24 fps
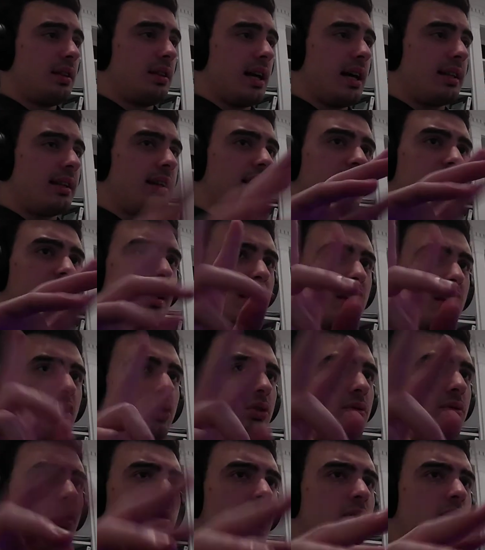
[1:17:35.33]
Like they're like a
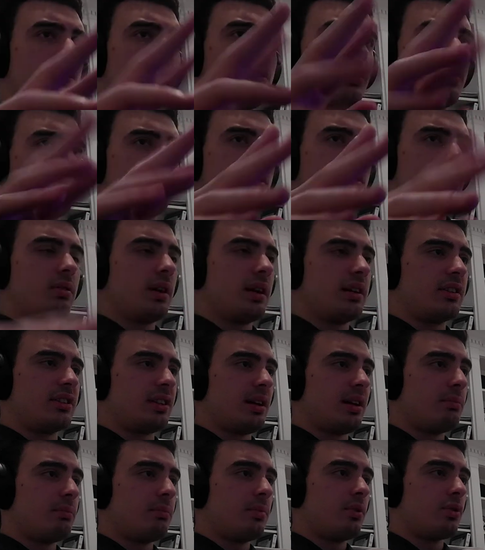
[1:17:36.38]
duo or
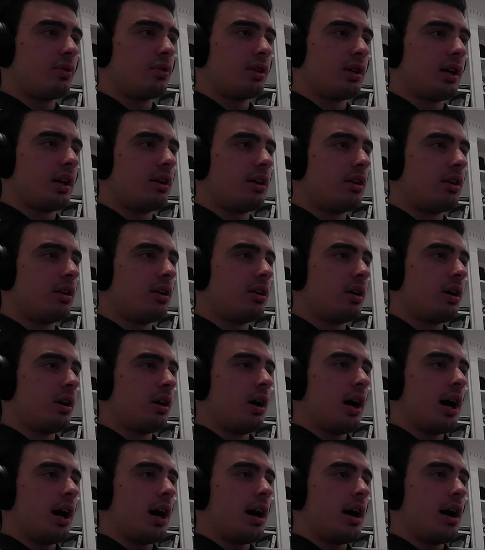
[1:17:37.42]
some bullshit. I don't
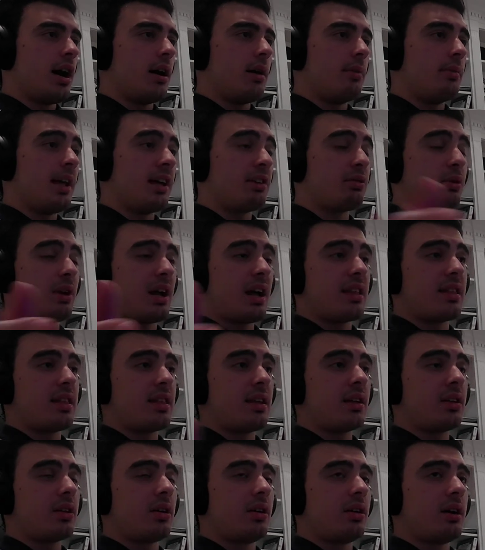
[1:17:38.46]
know. That's what I
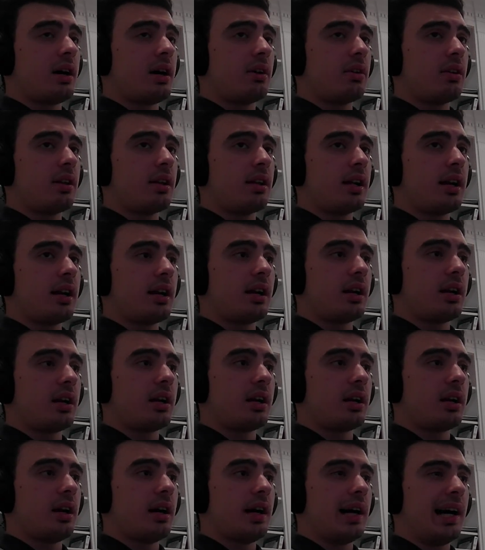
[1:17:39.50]
think though. I don't think they're.
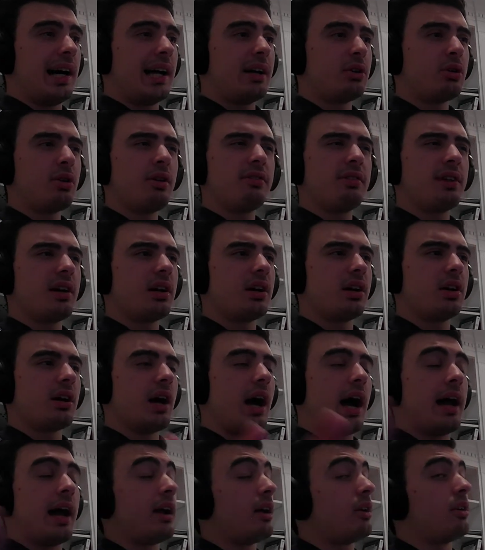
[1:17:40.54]
I don't know if they're.
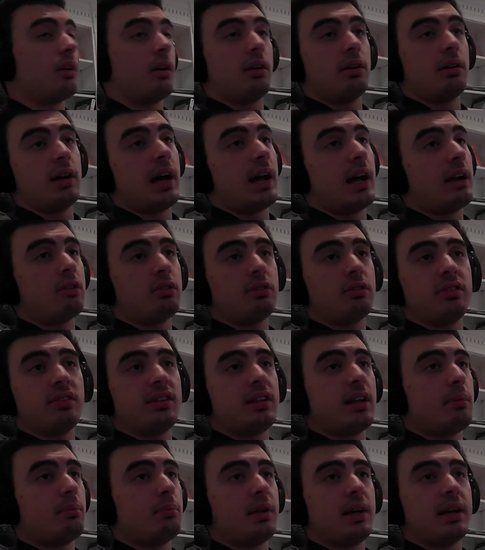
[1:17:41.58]
I don't know. I don't
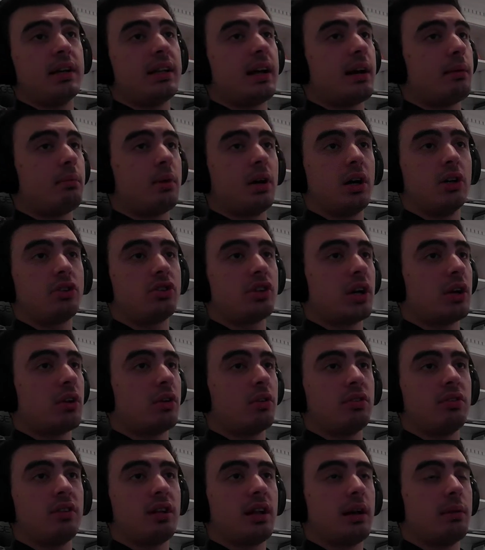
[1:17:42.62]
see them play that much. I
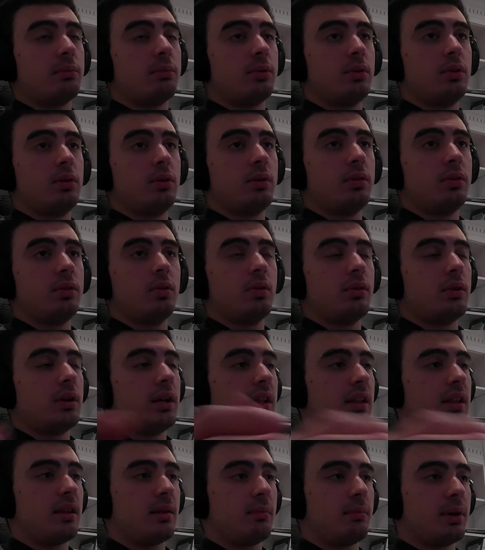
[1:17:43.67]
don't see them do
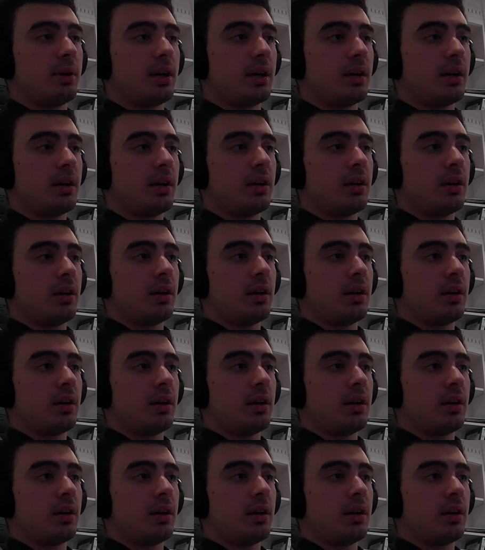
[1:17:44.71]
anything. But